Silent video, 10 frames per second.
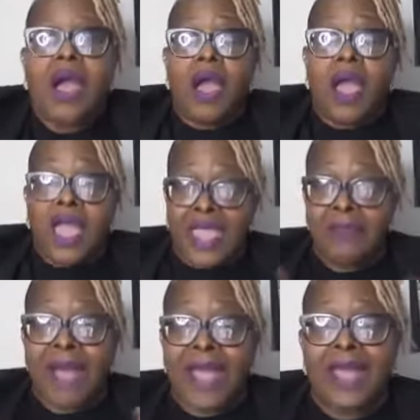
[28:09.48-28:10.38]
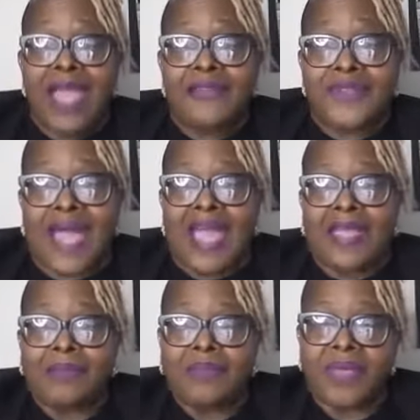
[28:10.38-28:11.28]
In my
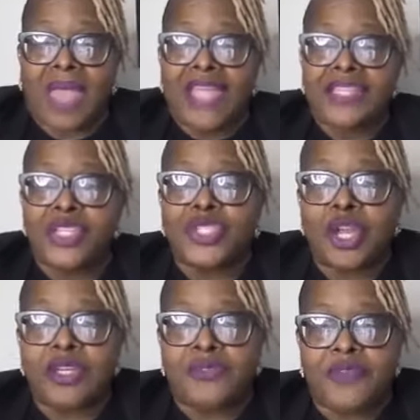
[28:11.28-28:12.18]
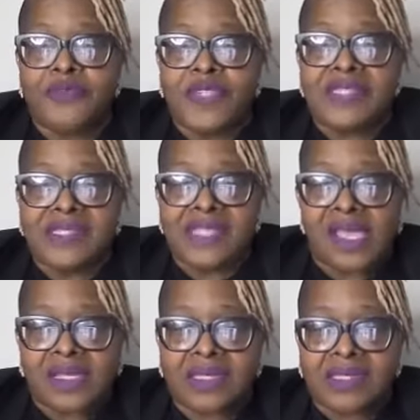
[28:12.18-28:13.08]
lifetime, I just turned
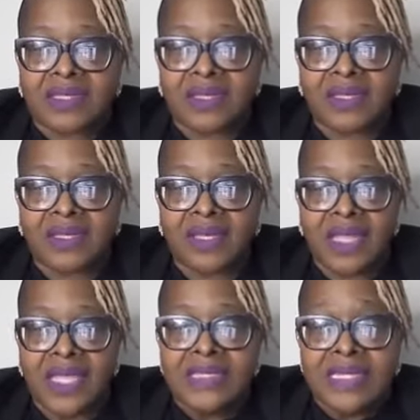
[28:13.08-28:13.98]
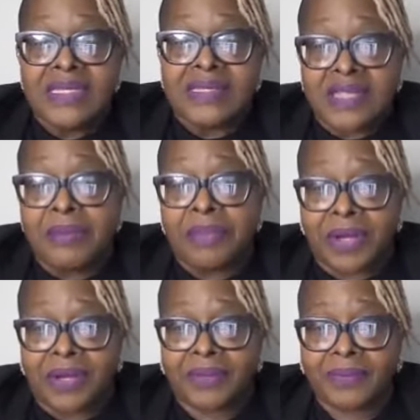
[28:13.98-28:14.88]
56 in
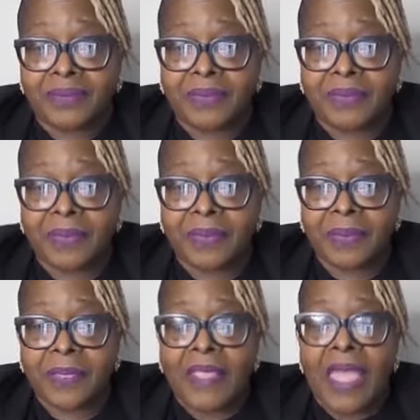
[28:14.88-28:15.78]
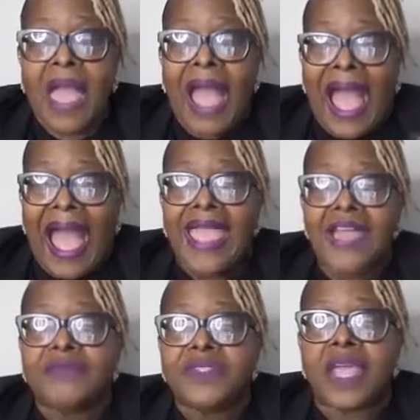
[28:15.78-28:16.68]
December. I
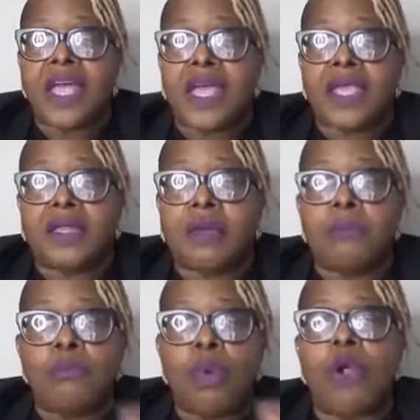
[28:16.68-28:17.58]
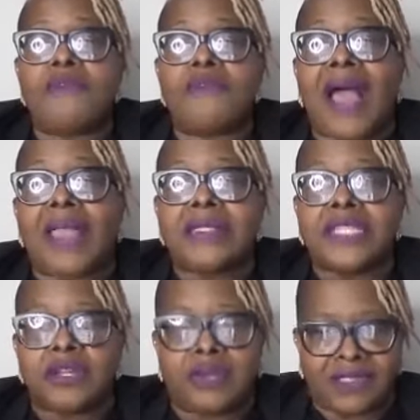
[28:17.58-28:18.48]
have done more
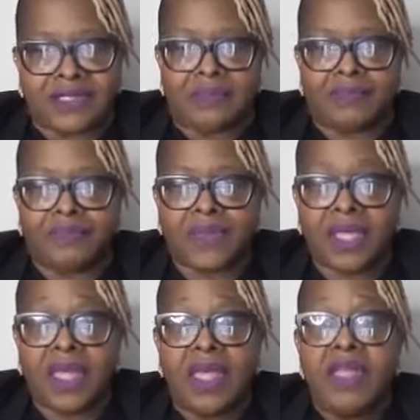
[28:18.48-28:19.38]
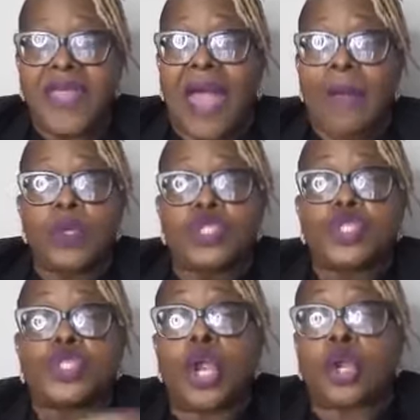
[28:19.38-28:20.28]
volunteerism that would
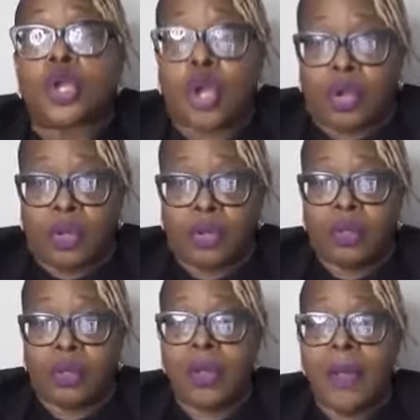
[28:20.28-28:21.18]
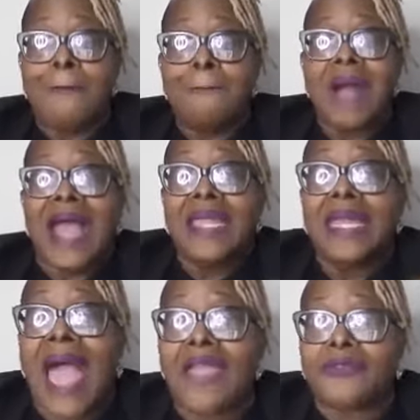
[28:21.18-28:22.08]
circle my
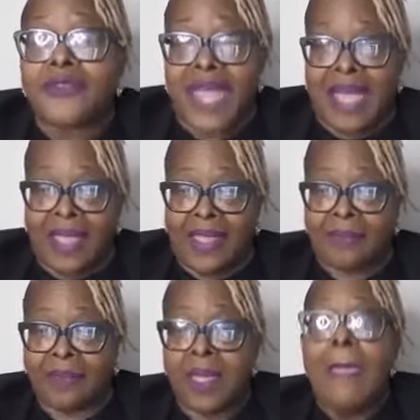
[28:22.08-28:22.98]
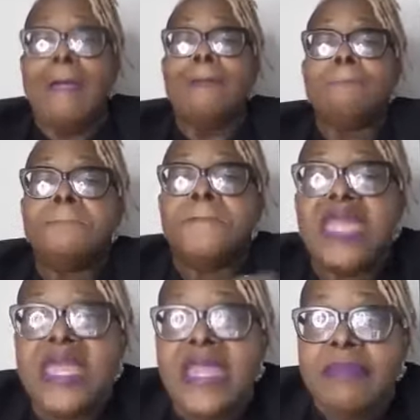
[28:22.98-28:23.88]
lifetime
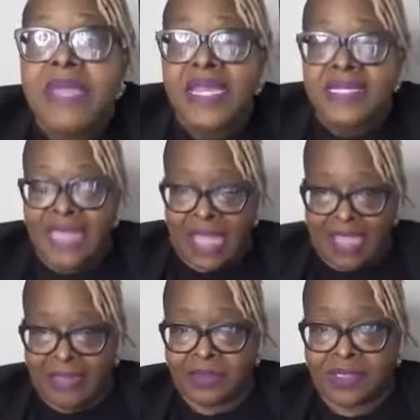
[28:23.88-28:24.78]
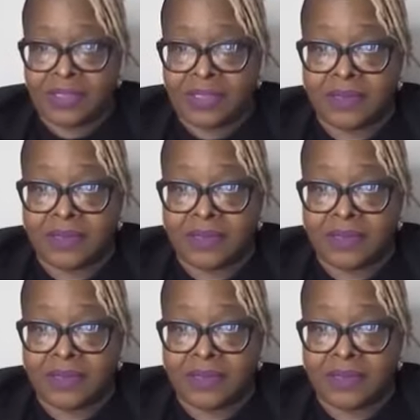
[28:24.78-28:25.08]
many, many times.